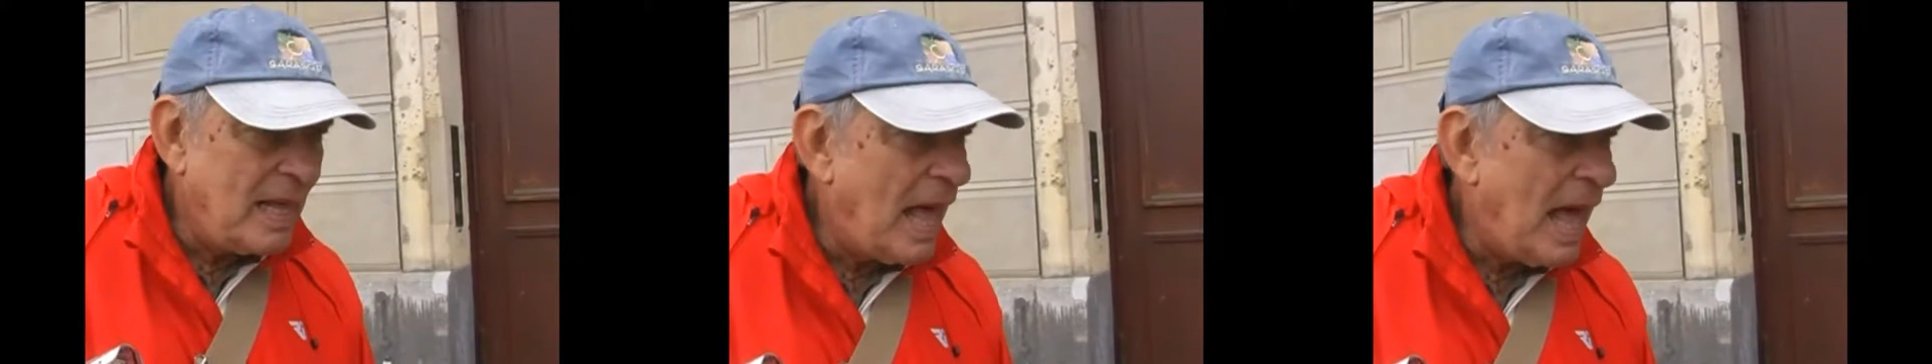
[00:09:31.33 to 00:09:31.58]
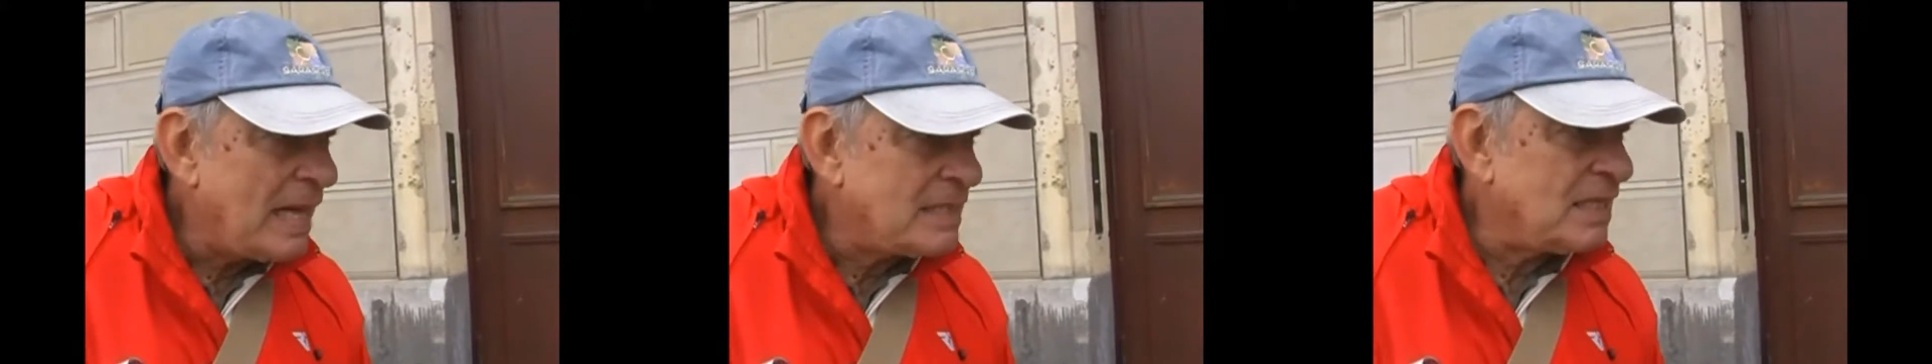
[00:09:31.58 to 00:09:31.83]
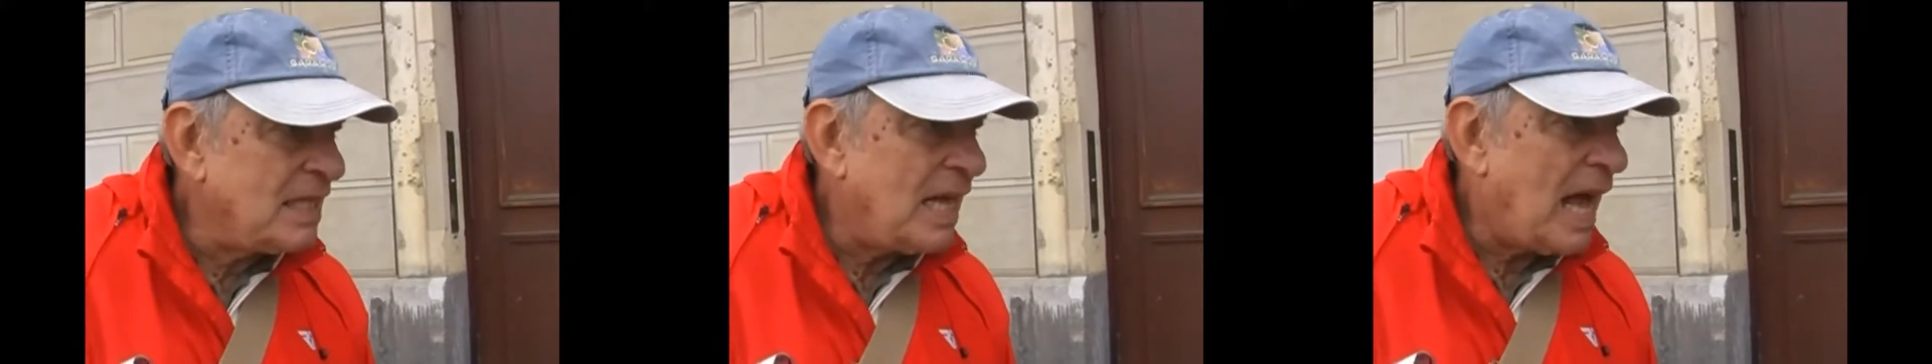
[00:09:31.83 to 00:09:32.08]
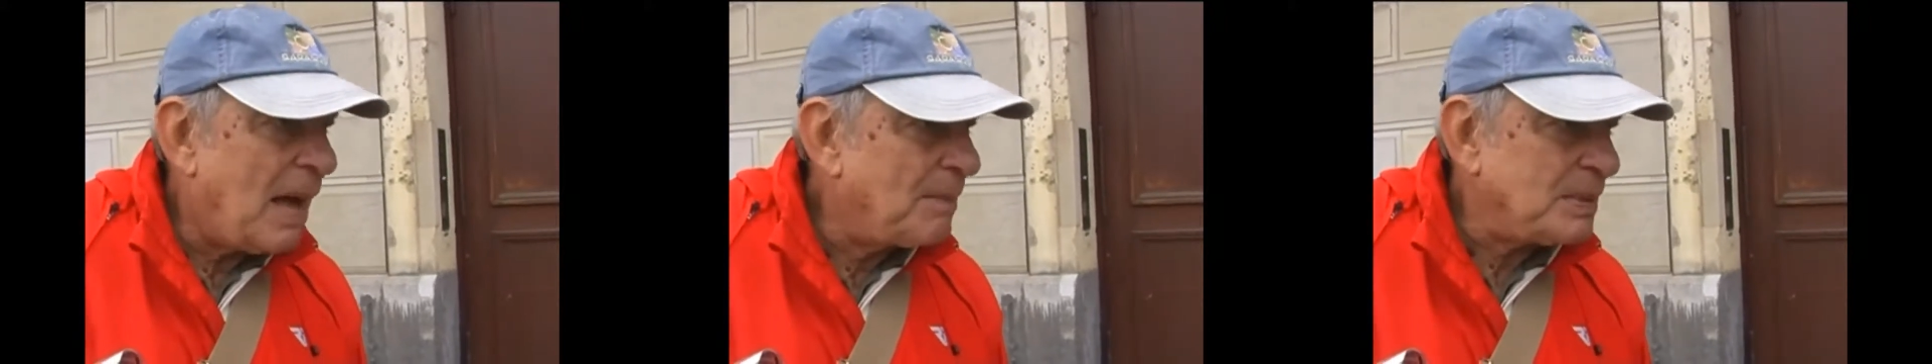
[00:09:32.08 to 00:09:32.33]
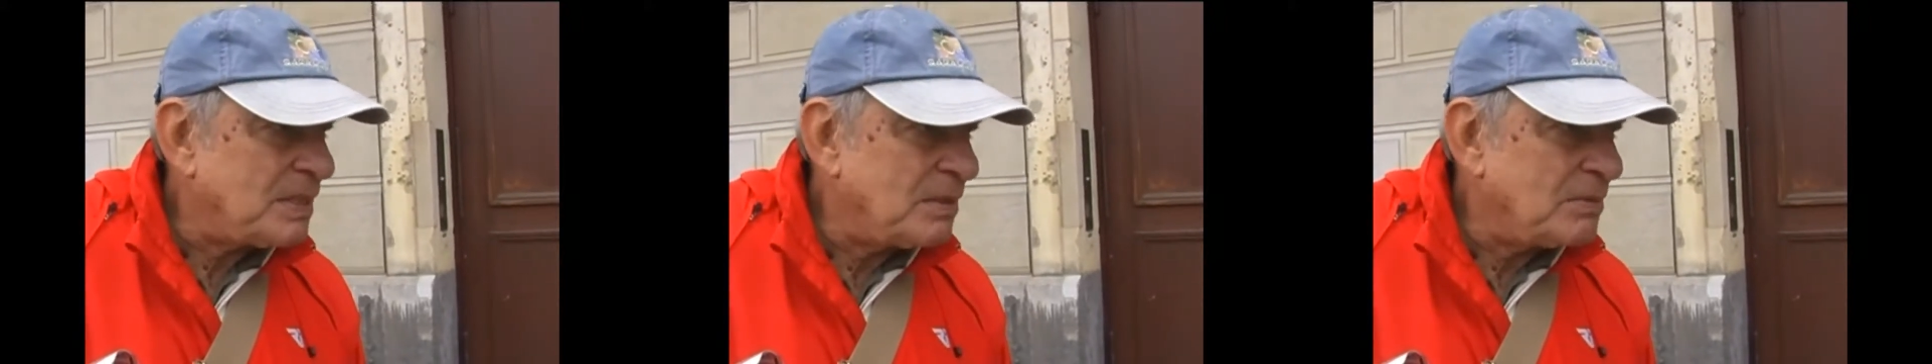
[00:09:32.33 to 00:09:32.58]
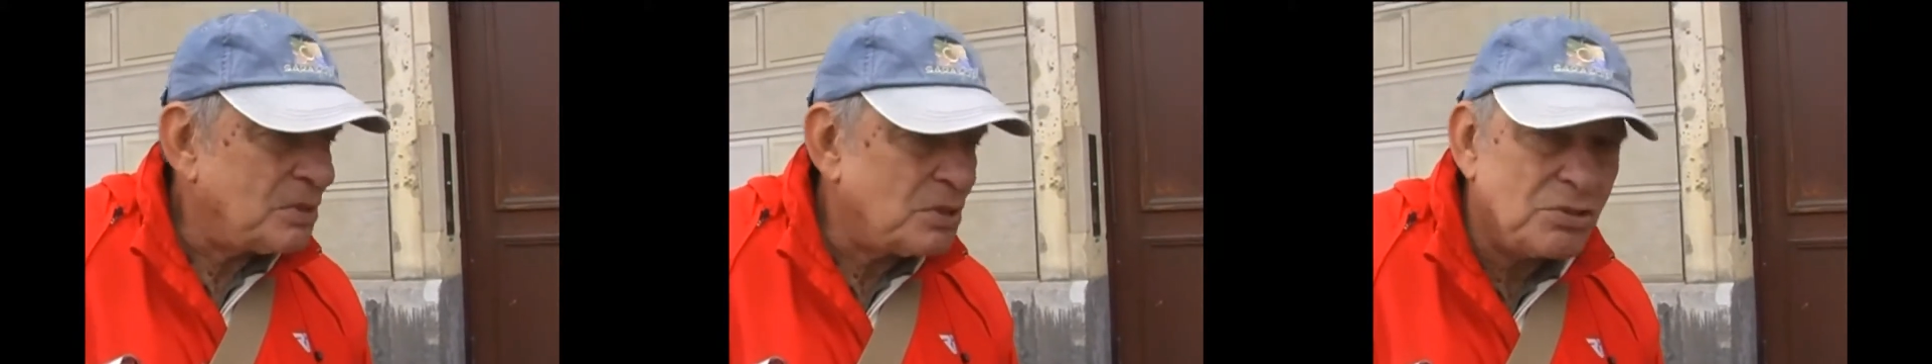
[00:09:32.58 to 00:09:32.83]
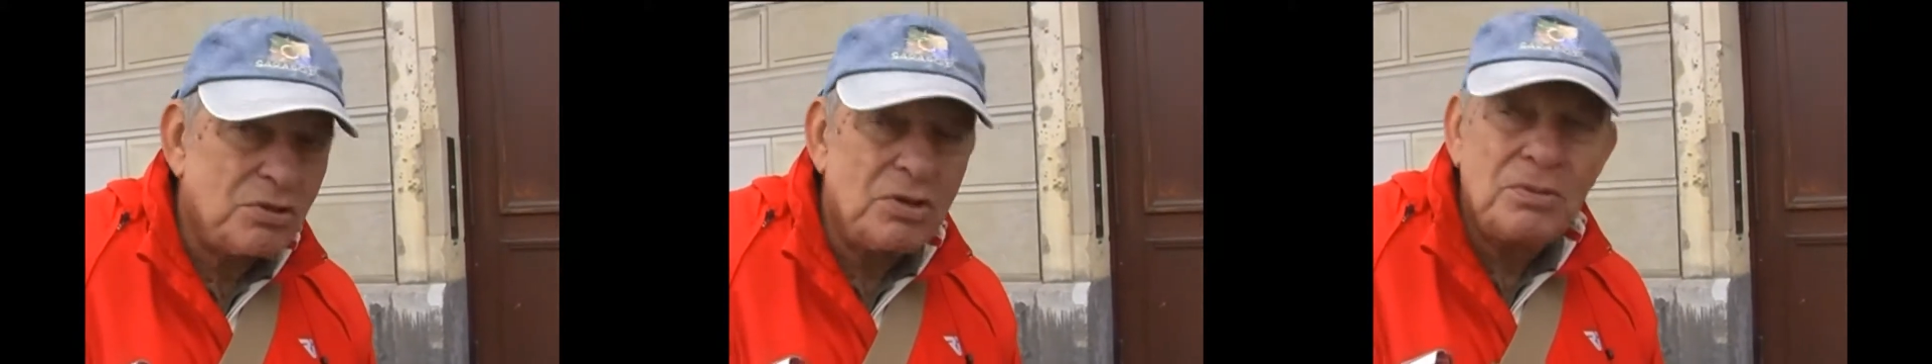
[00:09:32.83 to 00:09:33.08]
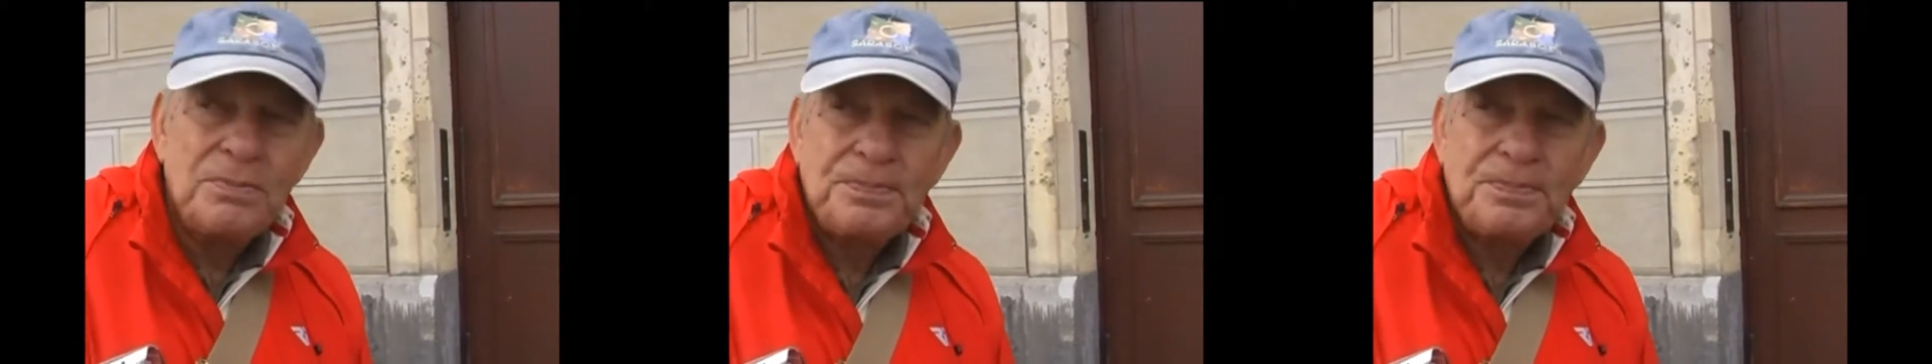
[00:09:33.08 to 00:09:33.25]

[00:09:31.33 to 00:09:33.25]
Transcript: Actually, the opposite was true.